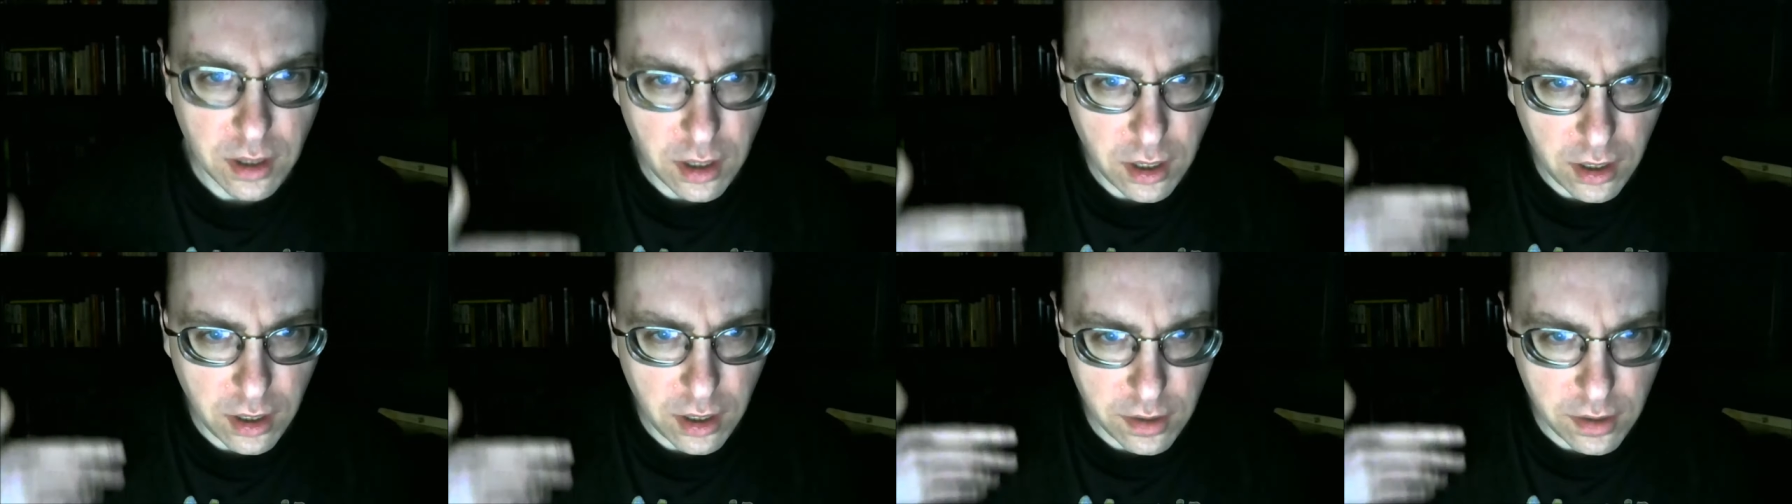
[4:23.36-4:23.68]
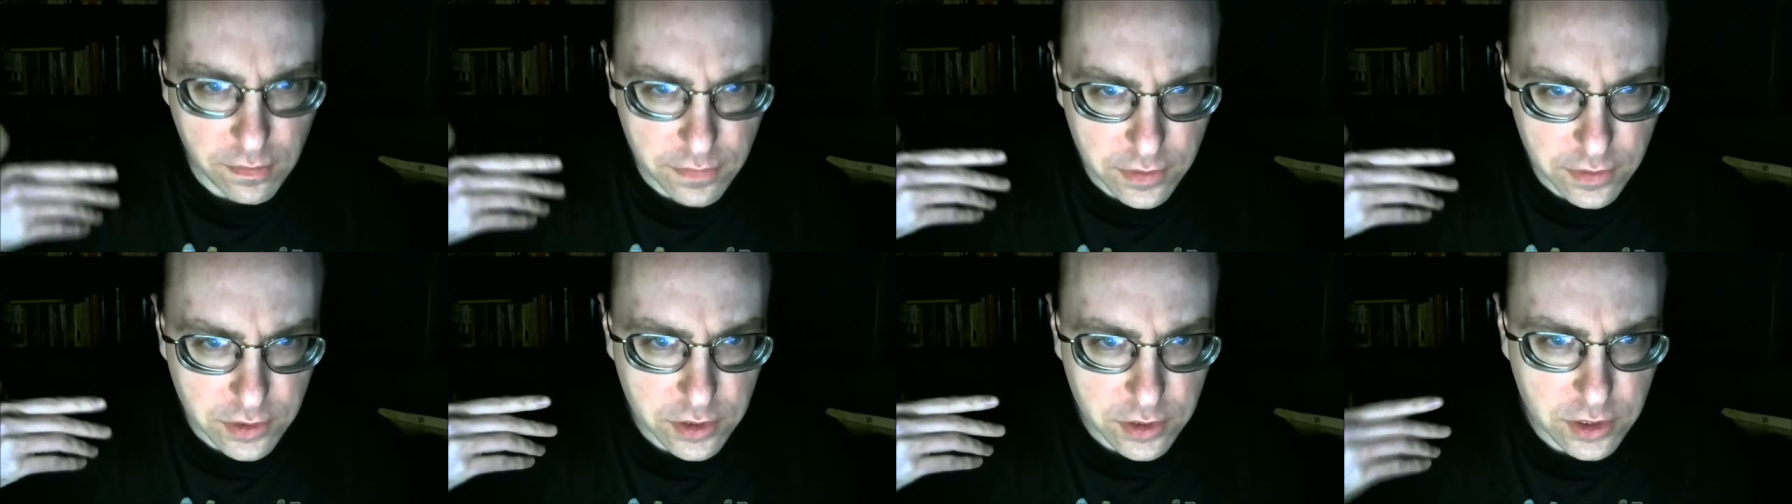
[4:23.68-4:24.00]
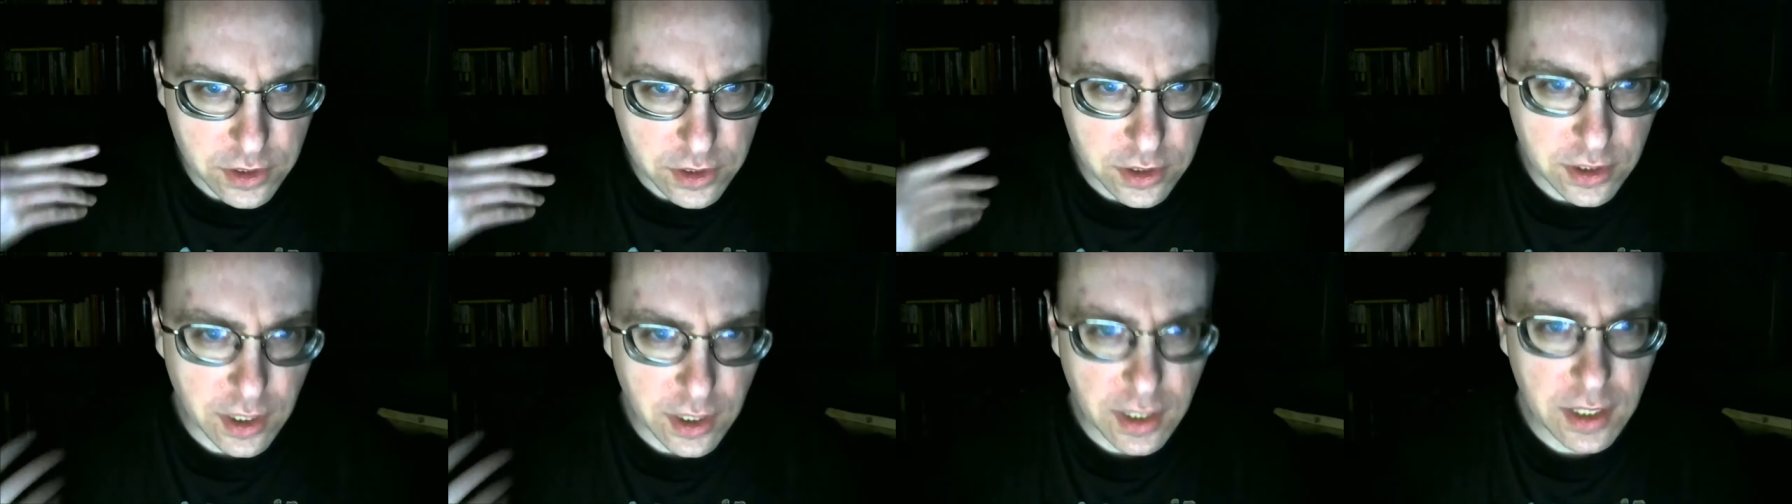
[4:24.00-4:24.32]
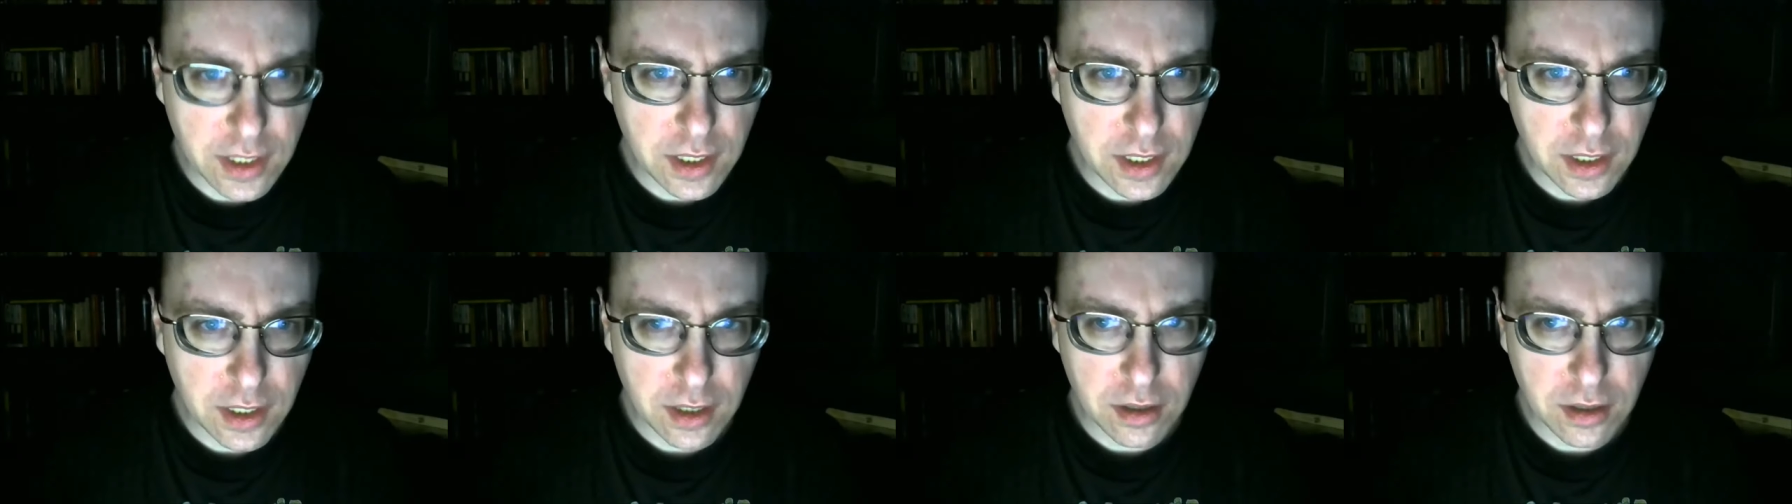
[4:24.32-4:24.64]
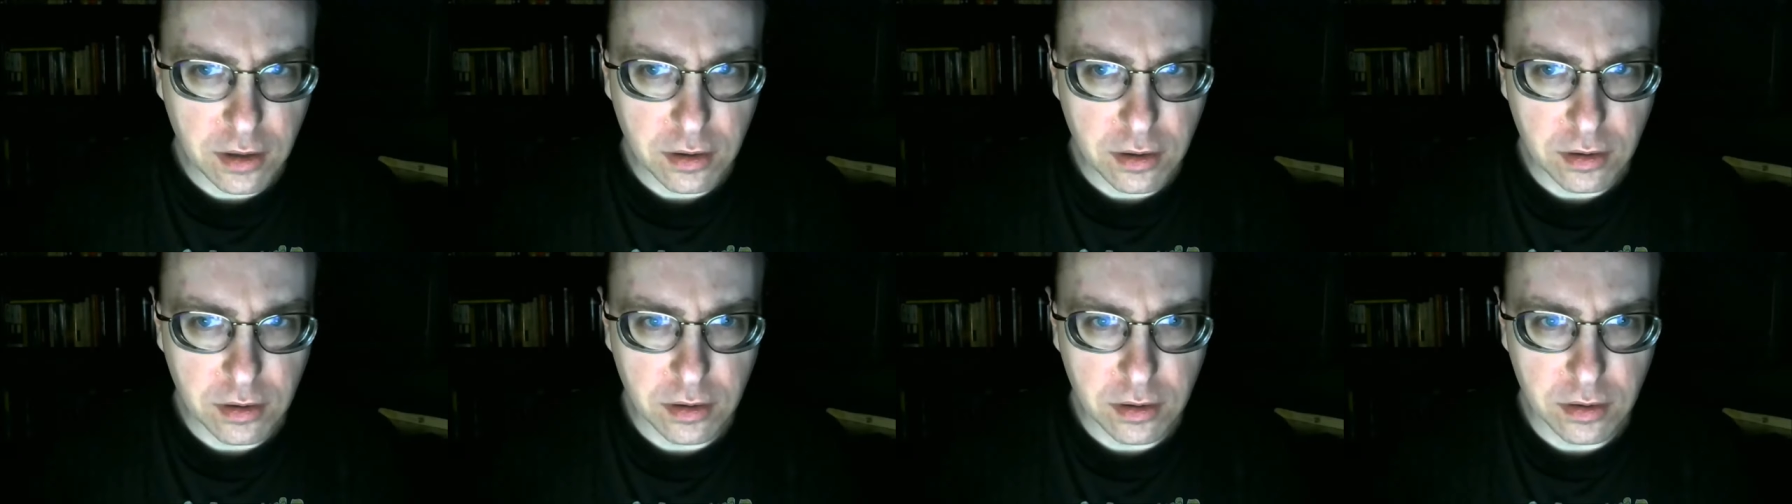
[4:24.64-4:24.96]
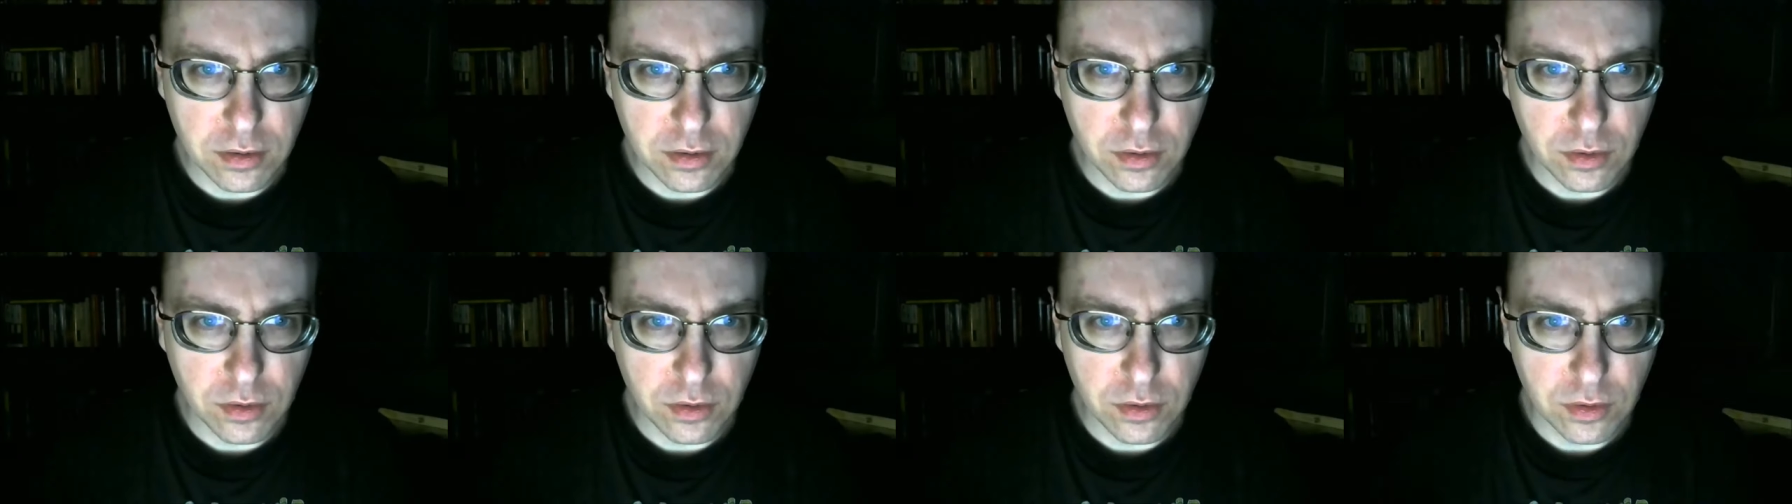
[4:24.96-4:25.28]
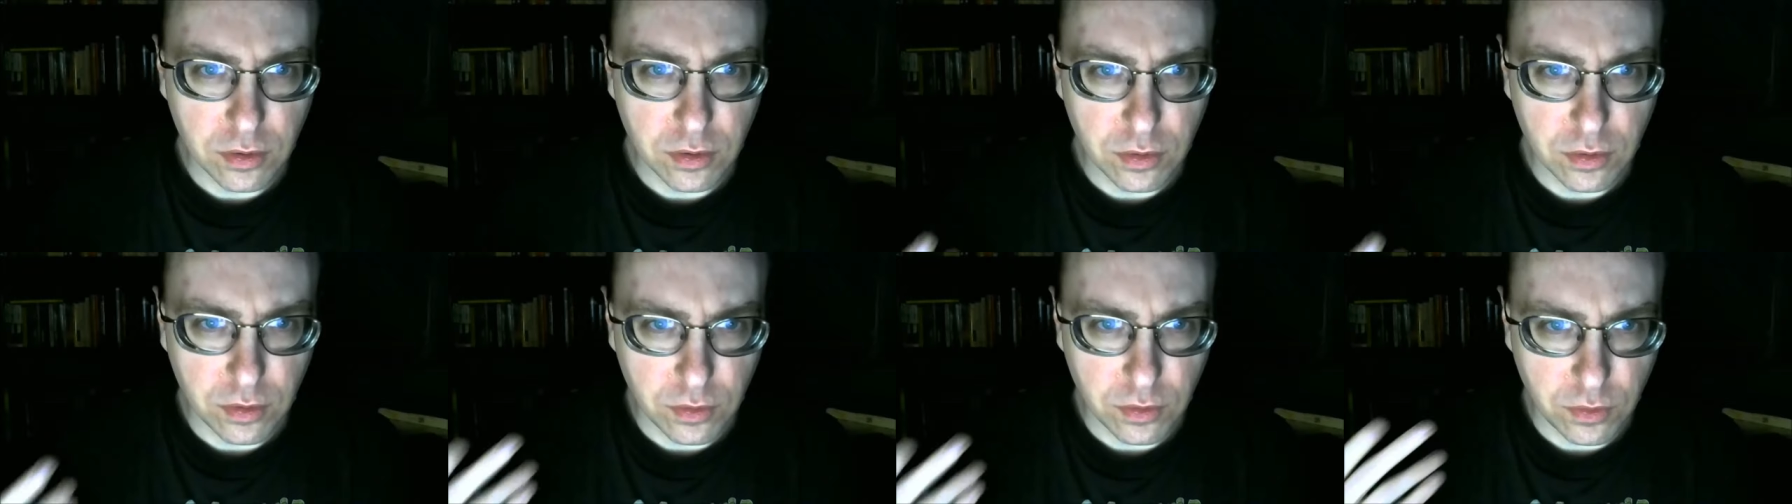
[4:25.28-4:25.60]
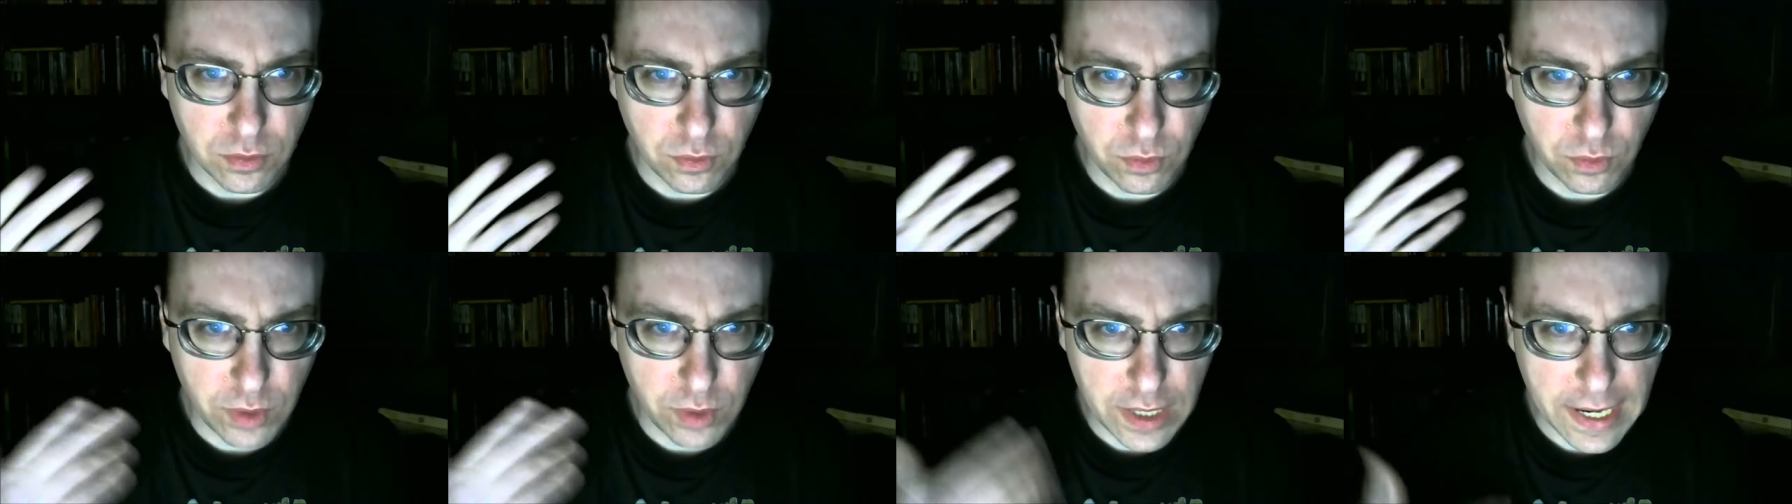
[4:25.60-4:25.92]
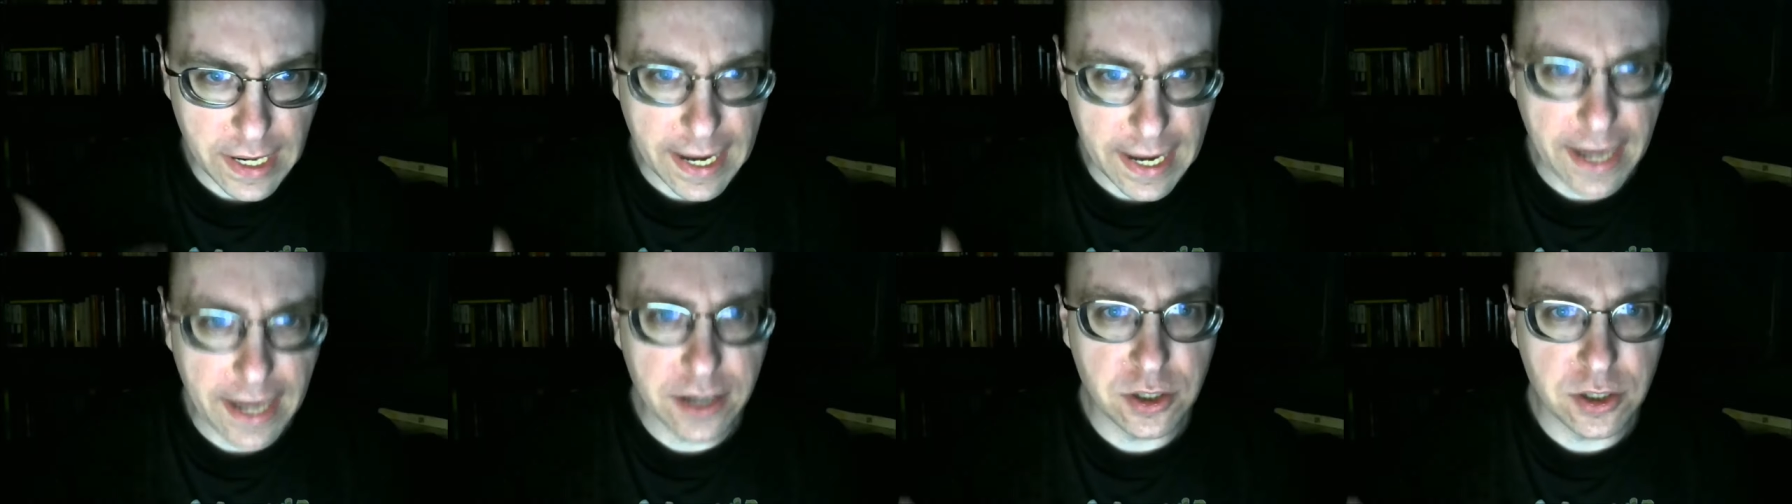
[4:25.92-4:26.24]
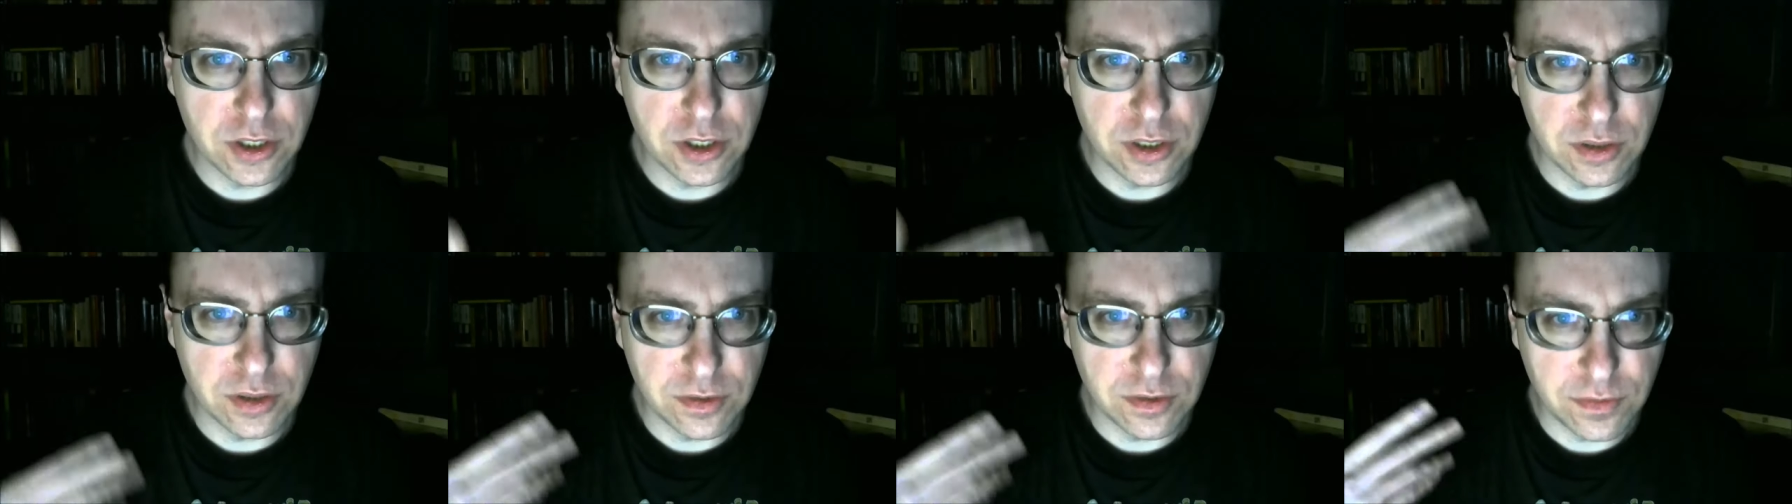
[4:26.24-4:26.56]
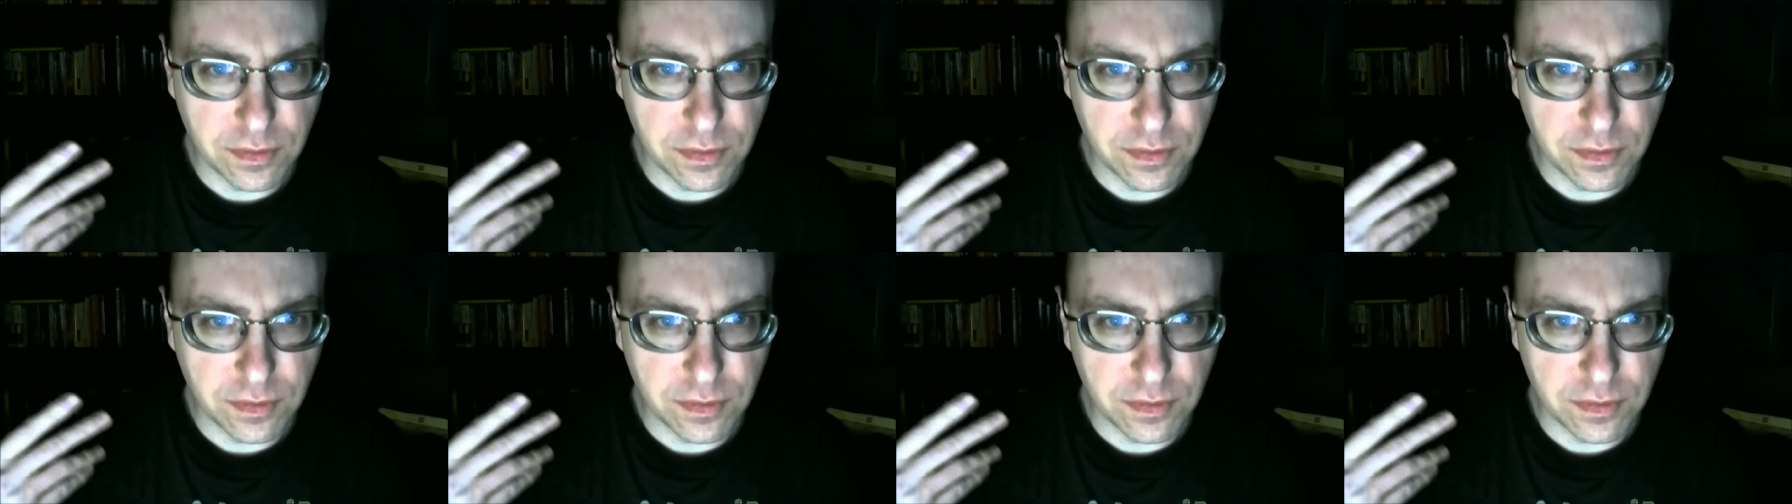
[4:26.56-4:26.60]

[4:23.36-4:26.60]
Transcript: of studying reactions